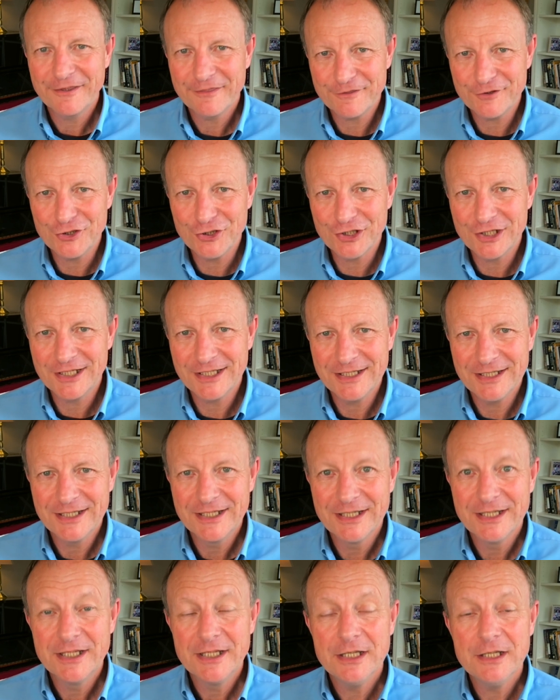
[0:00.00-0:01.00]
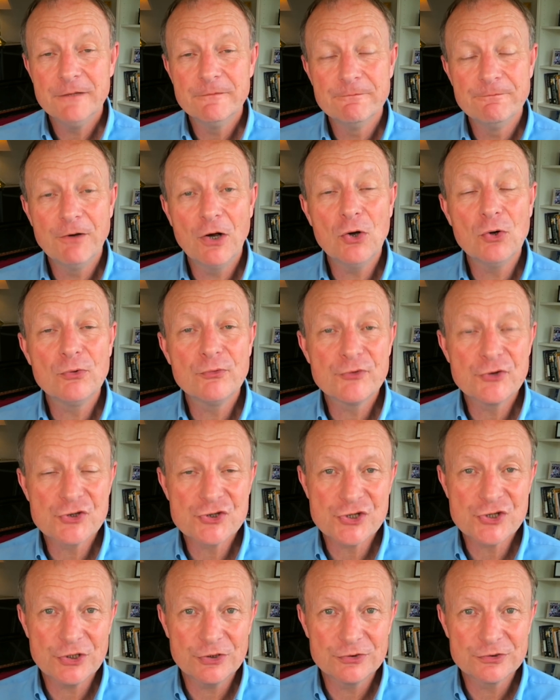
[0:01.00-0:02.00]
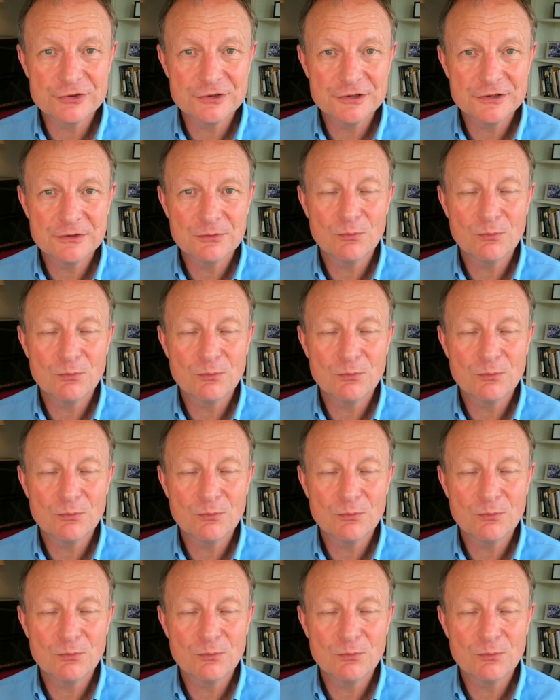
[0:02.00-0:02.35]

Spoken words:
Thirdly, involve the children